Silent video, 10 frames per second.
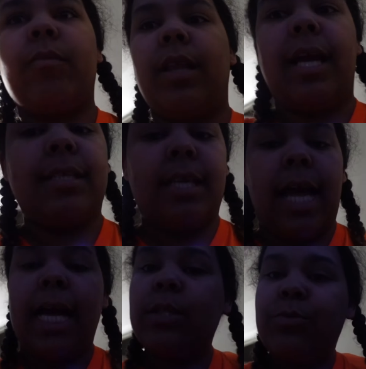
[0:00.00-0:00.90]
That's the
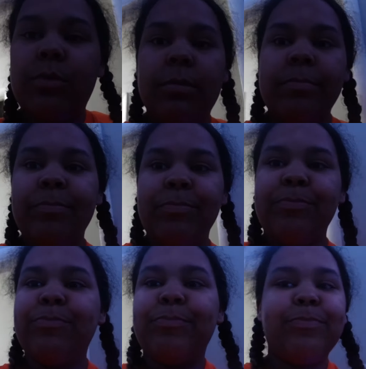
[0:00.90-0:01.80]
last room.
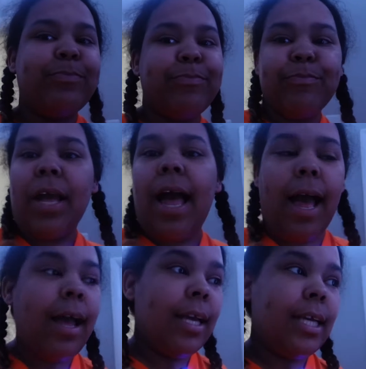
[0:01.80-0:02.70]

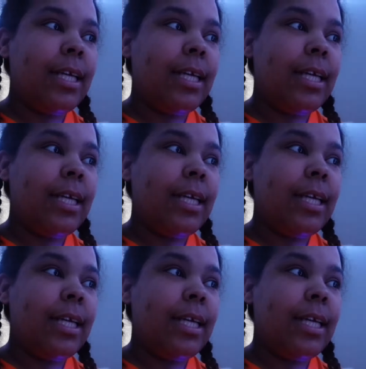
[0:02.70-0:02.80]
Hi,